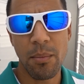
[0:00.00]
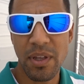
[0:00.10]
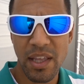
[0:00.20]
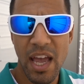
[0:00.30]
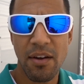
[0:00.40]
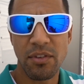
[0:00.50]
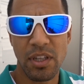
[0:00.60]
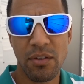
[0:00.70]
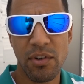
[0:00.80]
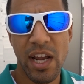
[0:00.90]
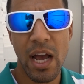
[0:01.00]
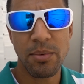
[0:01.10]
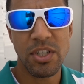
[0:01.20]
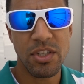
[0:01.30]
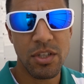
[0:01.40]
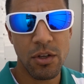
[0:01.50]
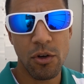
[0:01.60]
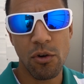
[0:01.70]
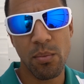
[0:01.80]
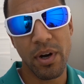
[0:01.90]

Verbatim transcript: I mean, they have delivery options too,